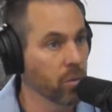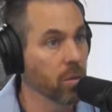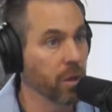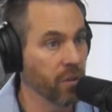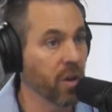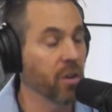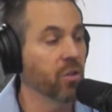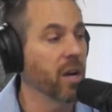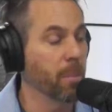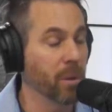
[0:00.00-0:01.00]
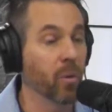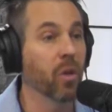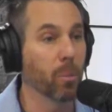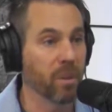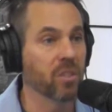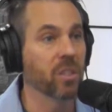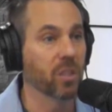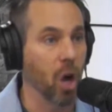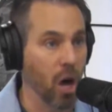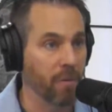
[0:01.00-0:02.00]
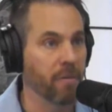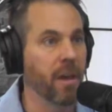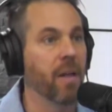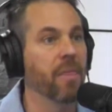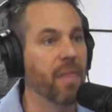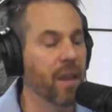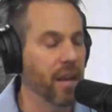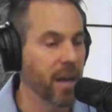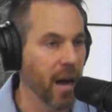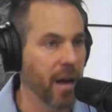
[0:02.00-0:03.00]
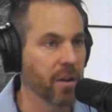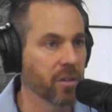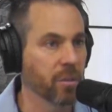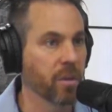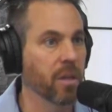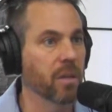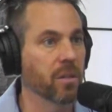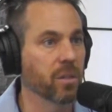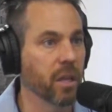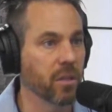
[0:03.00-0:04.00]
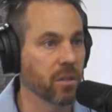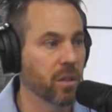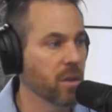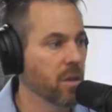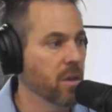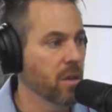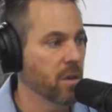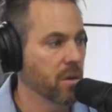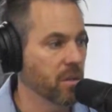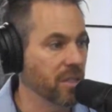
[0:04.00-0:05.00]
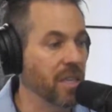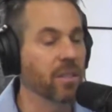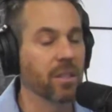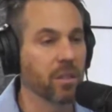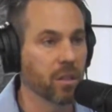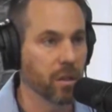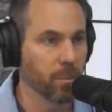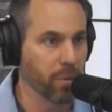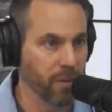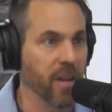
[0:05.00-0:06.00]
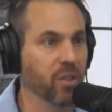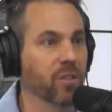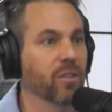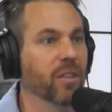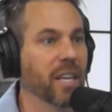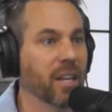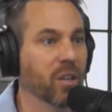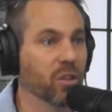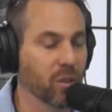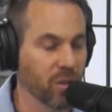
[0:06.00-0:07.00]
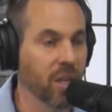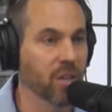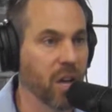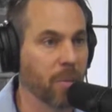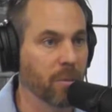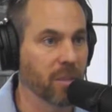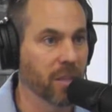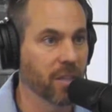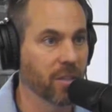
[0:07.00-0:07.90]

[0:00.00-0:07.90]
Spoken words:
if they're going to try to build their business off of that, then they need to hire somebody that's seasoned professional in search engine optimization.